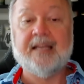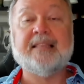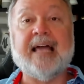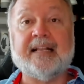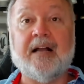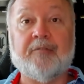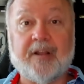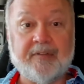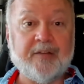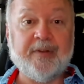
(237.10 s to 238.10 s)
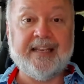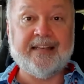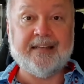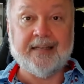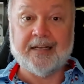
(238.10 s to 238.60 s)
That covered everything we
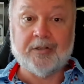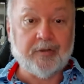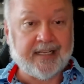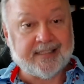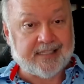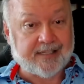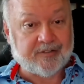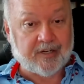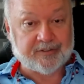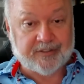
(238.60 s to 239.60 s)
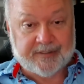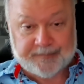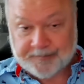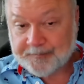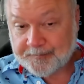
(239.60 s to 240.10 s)
needed, including inside structures.
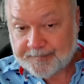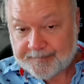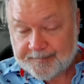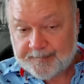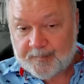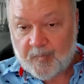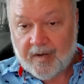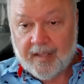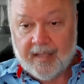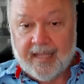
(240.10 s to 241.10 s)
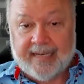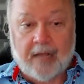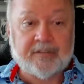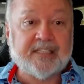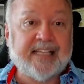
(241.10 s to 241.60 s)
Now,
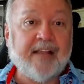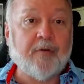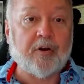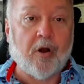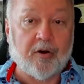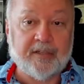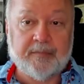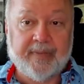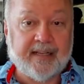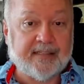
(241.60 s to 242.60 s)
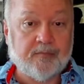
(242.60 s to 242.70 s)
to save on art, because